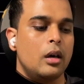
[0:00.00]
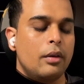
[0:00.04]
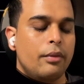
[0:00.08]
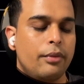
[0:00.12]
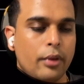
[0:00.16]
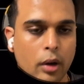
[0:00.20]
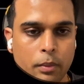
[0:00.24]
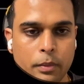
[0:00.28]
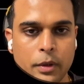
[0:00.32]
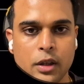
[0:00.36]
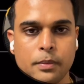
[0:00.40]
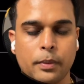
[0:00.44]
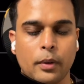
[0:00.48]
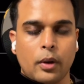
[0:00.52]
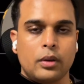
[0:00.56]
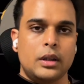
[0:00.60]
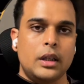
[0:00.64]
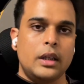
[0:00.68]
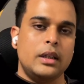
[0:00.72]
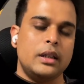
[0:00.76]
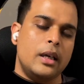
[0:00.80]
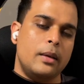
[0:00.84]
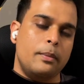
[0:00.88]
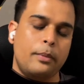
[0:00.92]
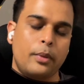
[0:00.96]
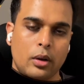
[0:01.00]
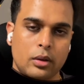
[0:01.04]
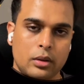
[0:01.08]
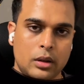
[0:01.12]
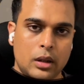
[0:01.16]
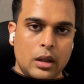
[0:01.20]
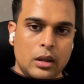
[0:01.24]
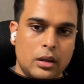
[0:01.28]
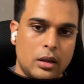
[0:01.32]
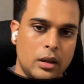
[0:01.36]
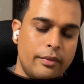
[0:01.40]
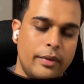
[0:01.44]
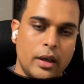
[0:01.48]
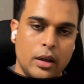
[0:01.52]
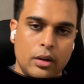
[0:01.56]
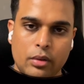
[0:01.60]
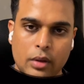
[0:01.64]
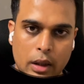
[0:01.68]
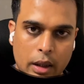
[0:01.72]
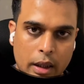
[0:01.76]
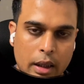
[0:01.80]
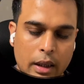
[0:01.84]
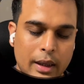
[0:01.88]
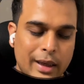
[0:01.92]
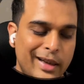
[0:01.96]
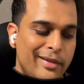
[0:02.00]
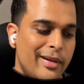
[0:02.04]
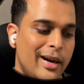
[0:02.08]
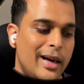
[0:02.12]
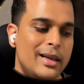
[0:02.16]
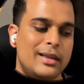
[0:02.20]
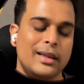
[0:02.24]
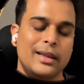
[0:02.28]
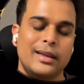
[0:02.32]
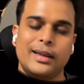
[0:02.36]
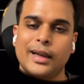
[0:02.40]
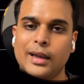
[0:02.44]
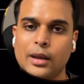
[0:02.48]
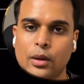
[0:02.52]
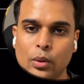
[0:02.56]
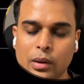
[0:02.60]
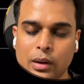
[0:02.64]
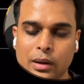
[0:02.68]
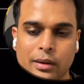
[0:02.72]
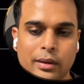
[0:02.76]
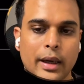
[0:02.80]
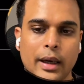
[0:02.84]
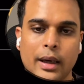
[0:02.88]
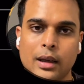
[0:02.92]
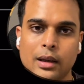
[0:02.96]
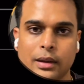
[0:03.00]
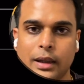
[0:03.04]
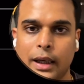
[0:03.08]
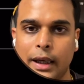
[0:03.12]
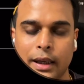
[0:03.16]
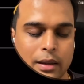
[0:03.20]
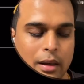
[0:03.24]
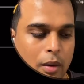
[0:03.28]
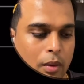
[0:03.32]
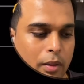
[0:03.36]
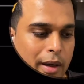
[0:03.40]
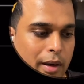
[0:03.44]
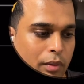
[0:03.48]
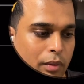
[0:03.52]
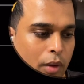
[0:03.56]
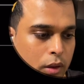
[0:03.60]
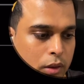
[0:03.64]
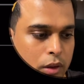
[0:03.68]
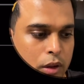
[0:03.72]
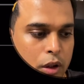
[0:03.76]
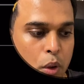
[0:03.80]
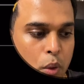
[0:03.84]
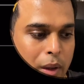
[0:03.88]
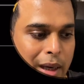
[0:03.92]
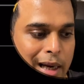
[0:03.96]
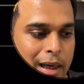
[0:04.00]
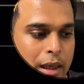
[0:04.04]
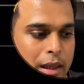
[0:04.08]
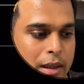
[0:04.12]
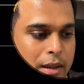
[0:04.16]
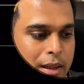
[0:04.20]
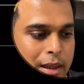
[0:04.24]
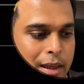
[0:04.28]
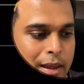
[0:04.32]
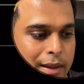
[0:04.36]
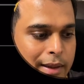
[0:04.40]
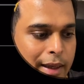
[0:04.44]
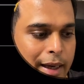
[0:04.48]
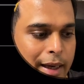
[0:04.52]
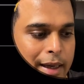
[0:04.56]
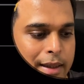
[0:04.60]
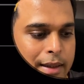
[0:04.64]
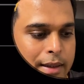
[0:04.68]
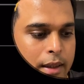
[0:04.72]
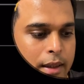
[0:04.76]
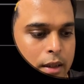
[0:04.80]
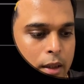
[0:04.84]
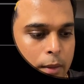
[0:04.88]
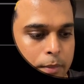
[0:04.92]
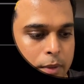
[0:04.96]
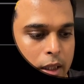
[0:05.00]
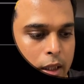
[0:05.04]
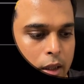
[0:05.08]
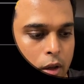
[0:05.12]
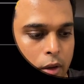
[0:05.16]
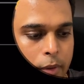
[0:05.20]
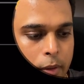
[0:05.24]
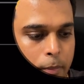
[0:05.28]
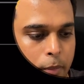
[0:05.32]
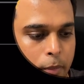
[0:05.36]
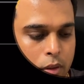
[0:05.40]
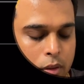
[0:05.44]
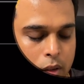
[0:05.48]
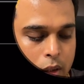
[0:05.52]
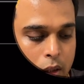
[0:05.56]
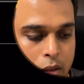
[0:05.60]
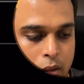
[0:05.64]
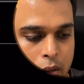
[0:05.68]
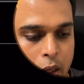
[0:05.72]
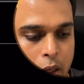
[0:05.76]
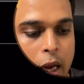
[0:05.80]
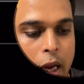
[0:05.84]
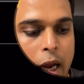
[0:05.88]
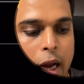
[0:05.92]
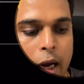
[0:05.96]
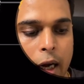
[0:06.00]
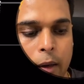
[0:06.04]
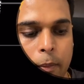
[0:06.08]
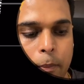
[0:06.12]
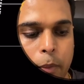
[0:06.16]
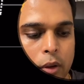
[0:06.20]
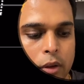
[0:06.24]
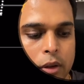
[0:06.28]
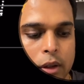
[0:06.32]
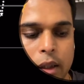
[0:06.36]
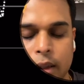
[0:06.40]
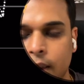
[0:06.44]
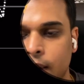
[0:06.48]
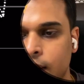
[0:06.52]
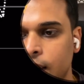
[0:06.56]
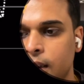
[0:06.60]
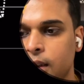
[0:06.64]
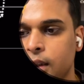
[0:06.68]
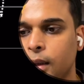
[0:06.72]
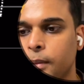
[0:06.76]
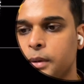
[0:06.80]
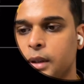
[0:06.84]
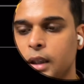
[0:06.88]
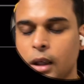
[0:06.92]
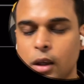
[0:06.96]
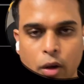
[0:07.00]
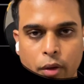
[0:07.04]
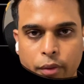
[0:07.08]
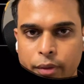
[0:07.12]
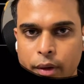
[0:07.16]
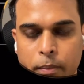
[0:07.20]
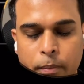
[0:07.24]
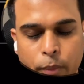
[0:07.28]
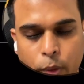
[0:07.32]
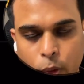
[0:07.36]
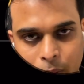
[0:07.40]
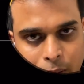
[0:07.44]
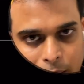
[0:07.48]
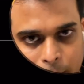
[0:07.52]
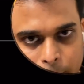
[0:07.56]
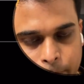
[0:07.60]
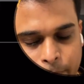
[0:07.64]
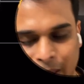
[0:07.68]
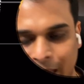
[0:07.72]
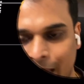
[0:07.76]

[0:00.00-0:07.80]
from its process, and process eventually divides it into thread. That is how it works. So you can consider thread is a subset of a process and process is a subset of a program.